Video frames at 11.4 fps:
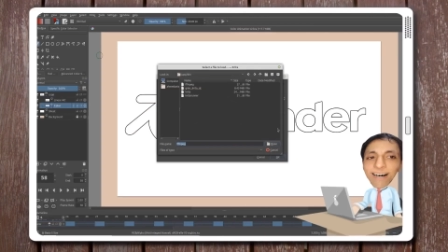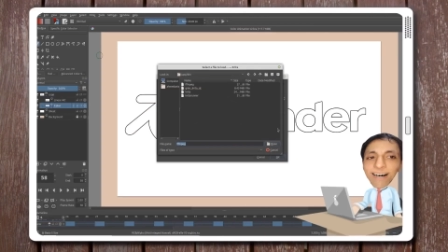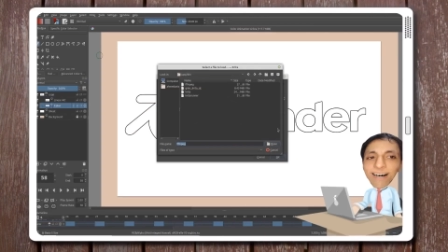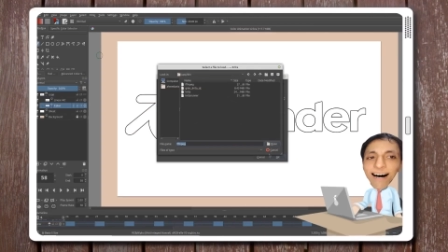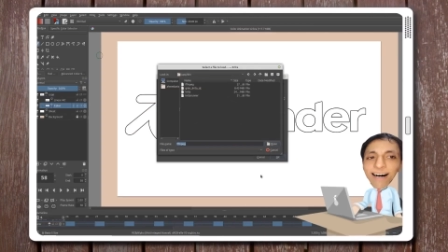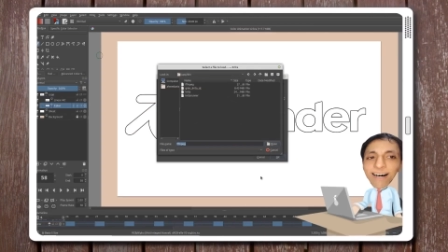
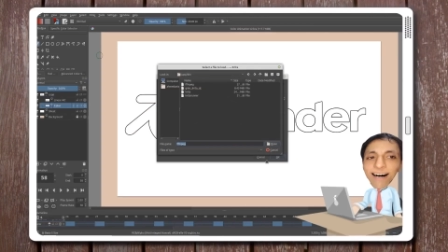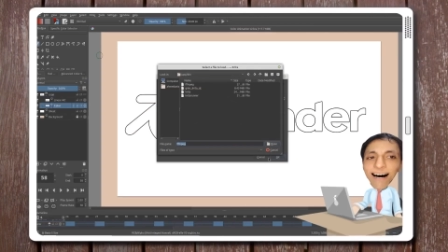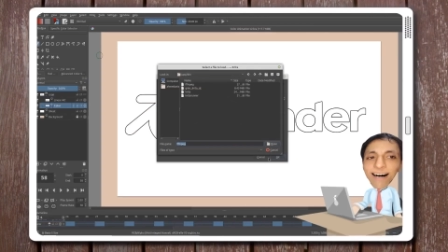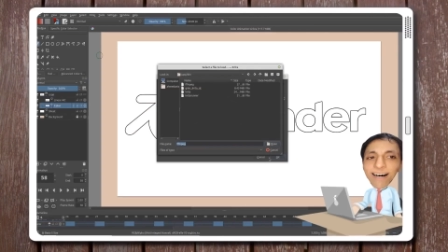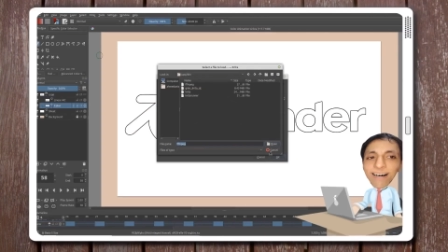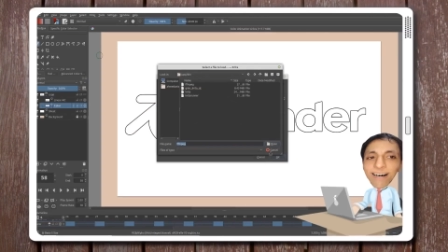Pause the
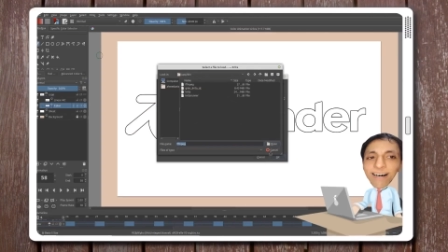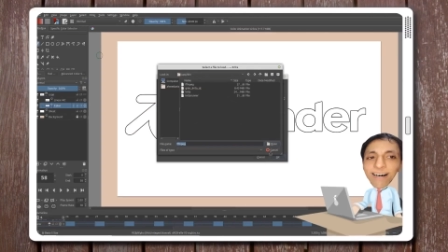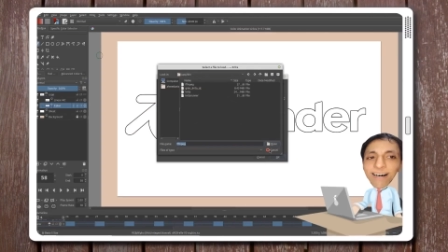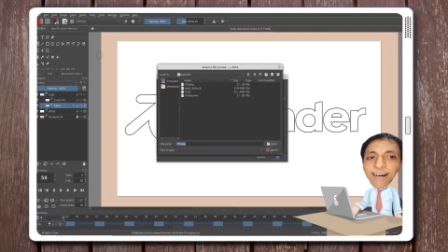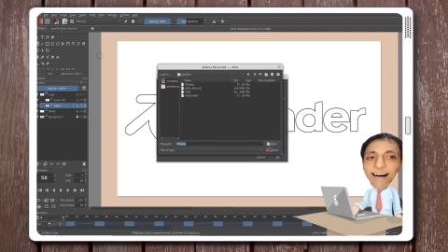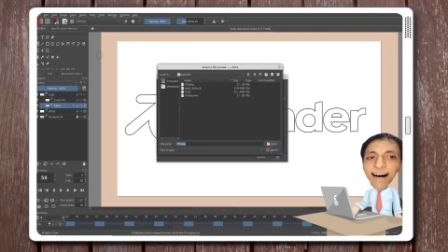video now
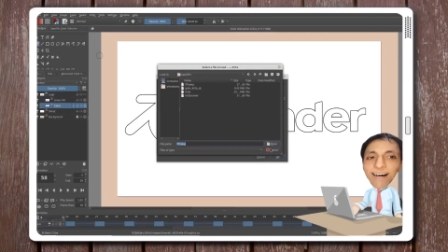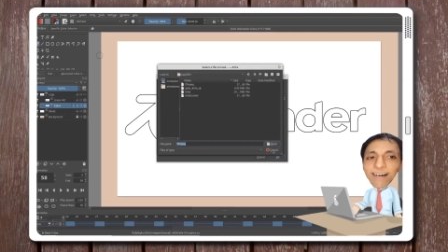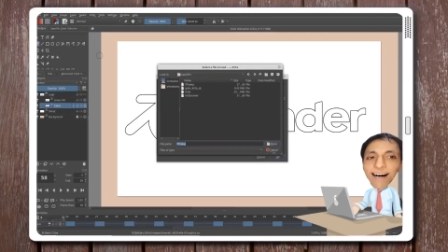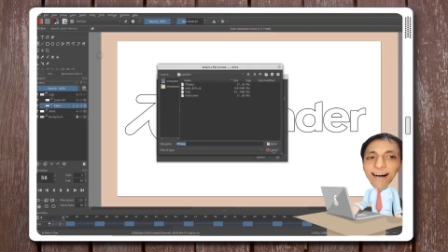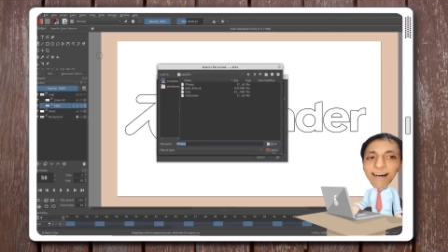and give it a